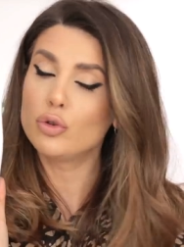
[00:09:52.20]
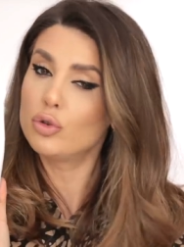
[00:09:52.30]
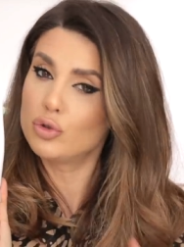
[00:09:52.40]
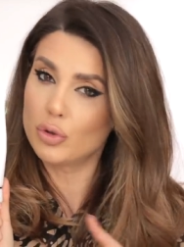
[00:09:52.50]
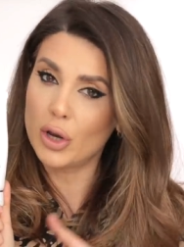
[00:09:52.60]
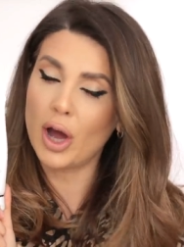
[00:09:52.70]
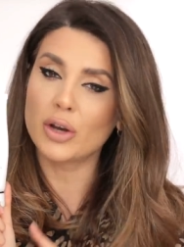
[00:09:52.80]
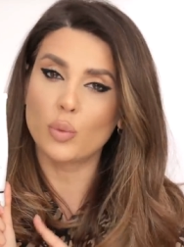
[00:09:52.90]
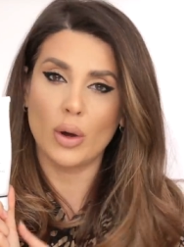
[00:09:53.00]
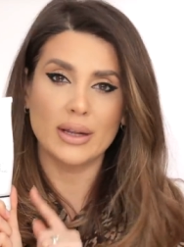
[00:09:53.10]
You do
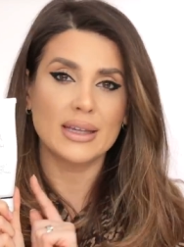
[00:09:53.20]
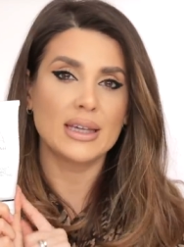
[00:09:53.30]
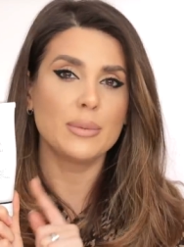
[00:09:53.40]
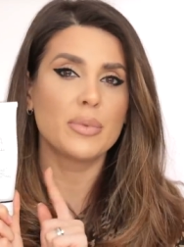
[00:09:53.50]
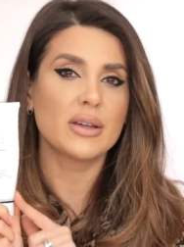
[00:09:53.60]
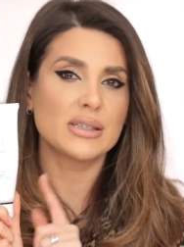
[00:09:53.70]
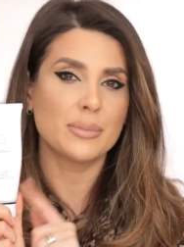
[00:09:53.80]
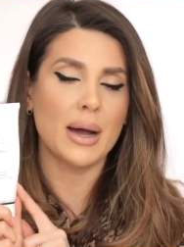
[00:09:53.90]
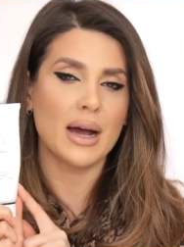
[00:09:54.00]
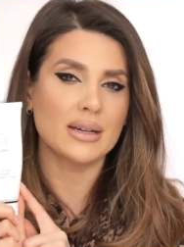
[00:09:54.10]
not want to keep
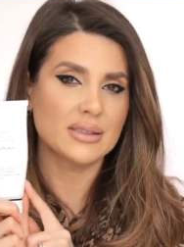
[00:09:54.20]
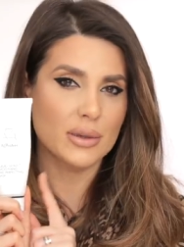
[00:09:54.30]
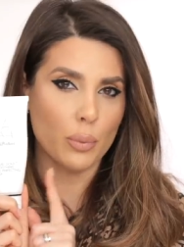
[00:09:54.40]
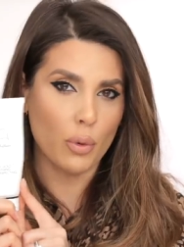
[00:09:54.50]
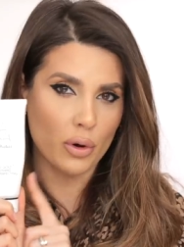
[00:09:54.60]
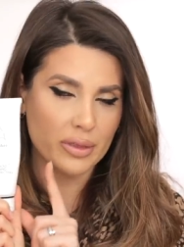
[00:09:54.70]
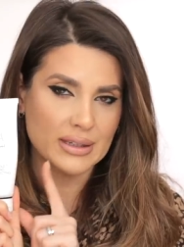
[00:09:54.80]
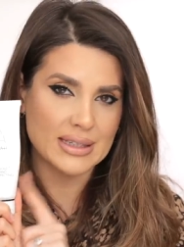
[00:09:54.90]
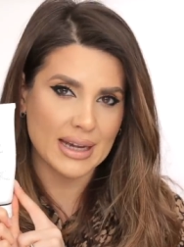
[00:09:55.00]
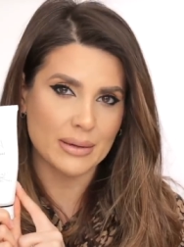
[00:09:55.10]
this mask more
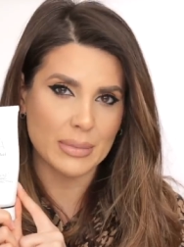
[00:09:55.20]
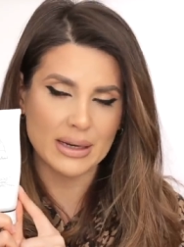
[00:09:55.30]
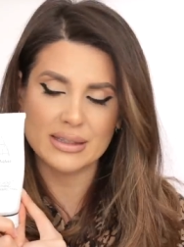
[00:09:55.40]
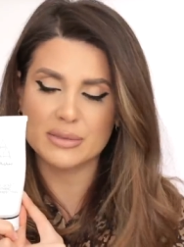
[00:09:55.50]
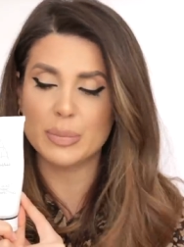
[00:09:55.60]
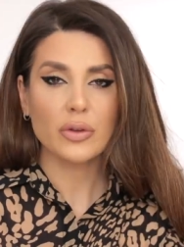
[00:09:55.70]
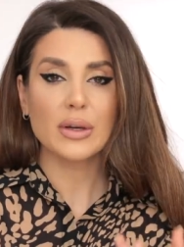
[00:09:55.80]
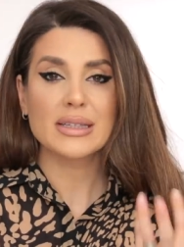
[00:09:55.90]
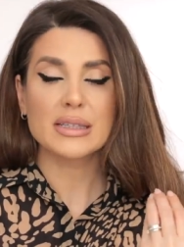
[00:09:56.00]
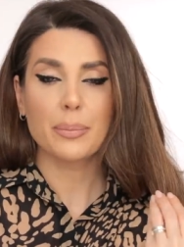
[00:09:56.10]
than ten minutes.
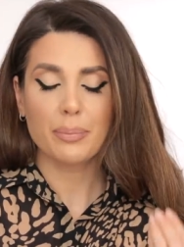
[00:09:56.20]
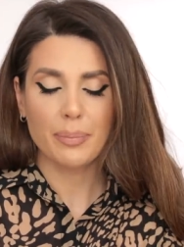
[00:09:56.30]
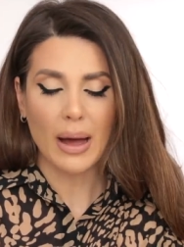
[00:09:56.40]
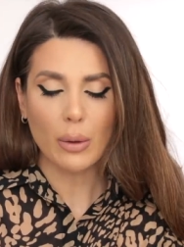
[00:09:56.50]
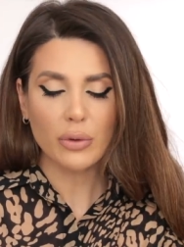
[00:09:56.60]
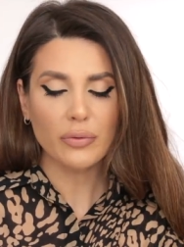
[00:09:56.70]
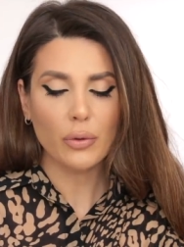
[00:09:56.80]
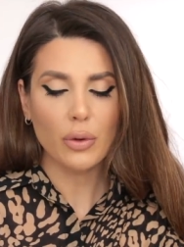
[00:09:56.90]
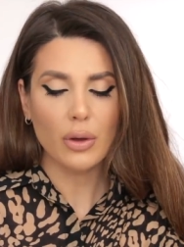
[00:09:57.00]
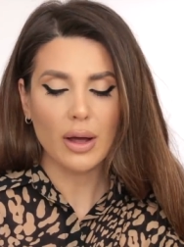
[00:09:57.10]
So it's a
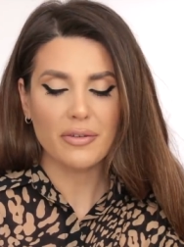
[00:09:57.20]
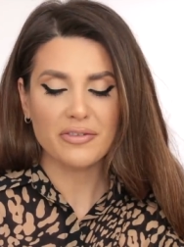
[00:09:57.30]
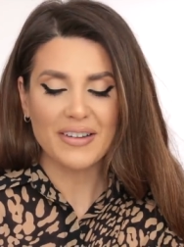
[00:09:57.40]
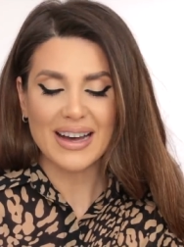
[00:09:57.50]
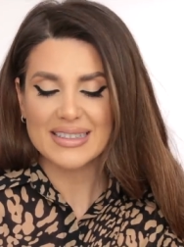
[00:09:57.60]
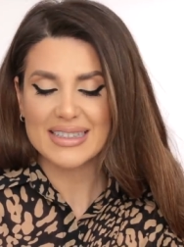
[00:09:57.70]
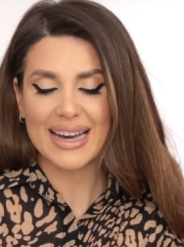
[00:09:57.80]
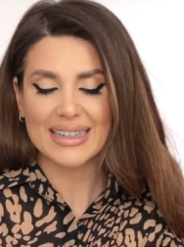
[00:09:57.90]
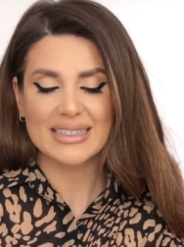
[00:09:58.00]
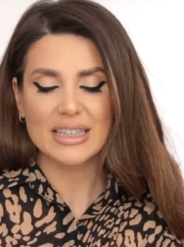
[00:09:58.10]
powerful,
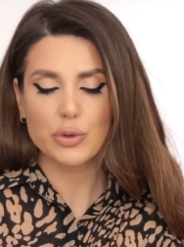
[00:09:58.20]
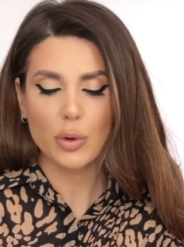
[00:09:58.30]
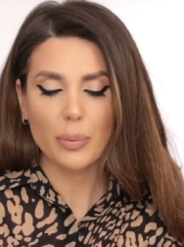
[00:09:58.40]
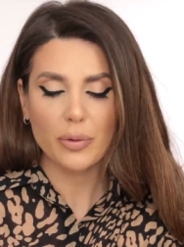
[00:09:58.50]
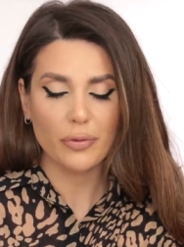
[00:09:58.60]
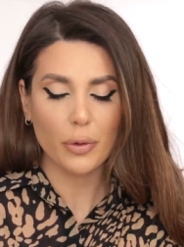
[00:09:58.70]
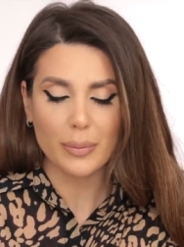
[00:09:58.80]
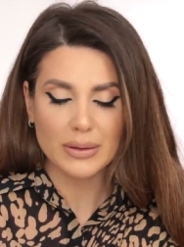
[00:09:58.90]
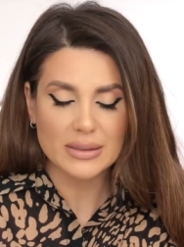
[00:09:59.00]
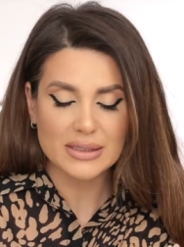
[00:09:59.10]
fast-acting,
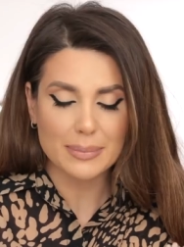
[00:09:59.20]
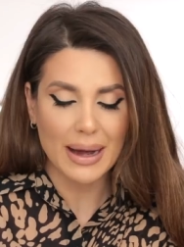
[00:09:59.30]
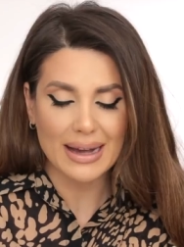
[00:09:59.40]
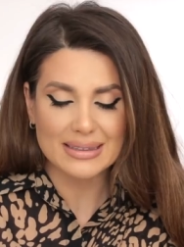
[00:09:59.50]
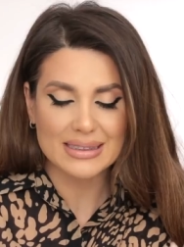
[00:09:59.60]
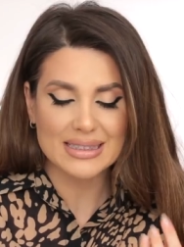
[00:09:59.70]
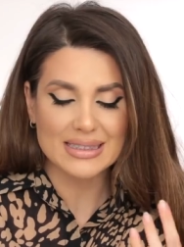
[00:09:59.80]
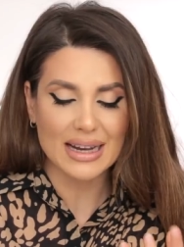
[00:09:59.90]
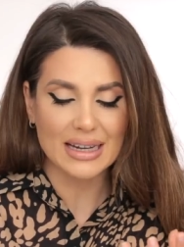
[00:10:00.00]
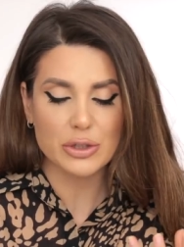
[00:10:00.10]
dual-performance mask
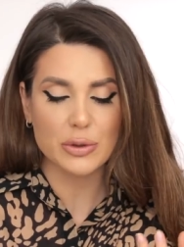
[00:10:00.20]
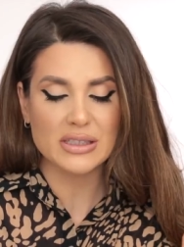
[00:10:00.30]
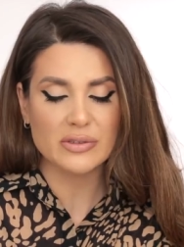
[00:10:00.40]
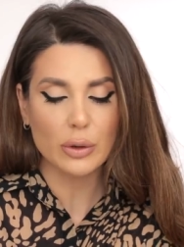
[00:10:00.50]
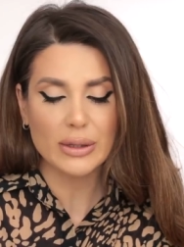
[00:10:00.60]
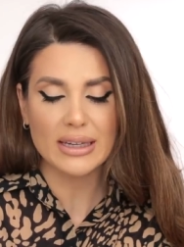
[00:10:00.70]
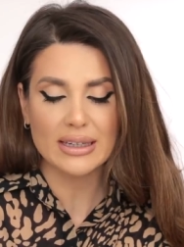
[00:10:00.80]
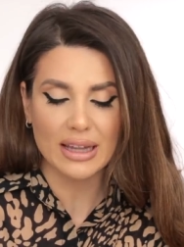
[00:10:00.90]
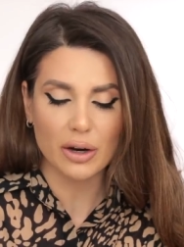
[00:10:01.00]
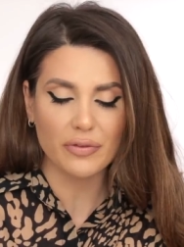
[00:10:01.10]
designed to
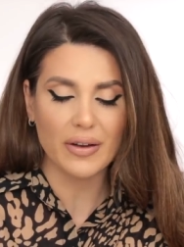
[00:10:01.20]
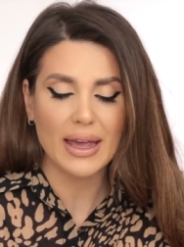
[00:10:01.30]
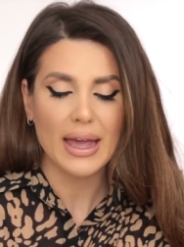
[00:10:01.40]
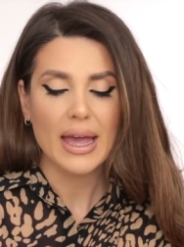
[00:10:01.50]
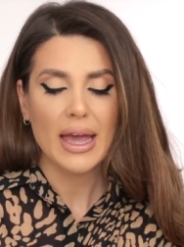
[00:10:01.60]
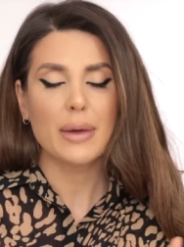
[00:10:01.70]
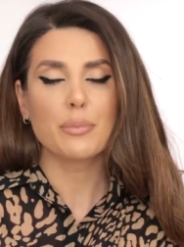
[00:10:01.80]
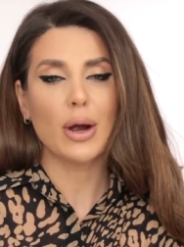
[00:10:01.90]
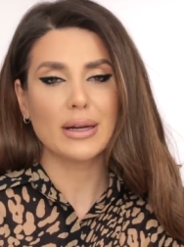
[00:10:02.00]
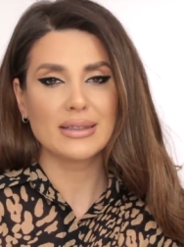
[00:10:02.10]
exfoliate, clarify,
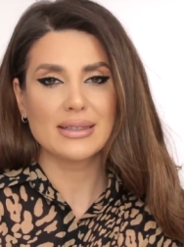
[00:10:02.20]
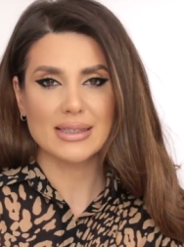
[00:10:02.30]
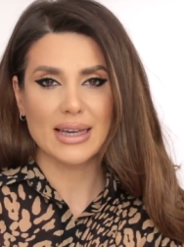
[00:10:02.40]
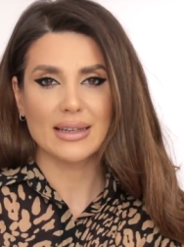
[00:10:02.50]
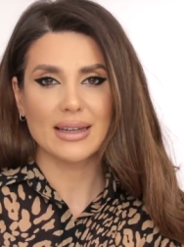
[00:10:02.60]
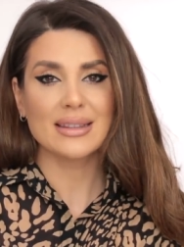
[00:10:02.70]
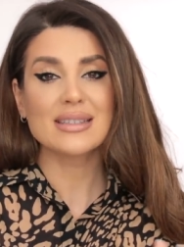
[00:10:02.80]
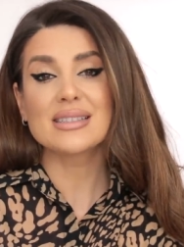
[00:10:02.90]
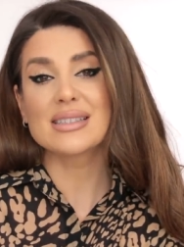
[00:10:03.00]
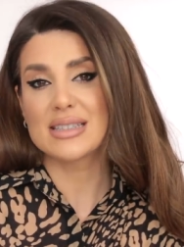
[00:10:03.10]
and brighten the skin. And
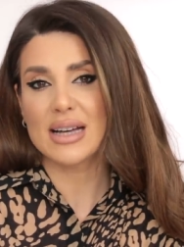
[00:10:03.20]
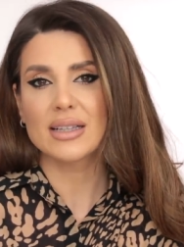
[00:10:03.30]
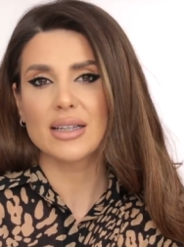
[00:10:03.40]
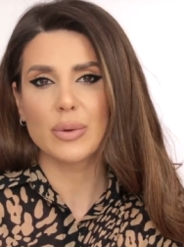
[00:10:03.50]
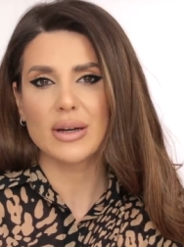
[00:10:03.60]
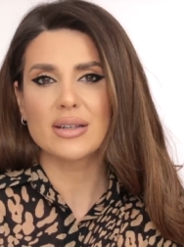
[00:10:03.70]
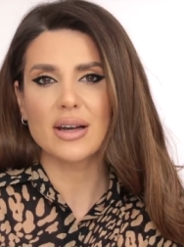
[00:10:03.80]
this is exactly what it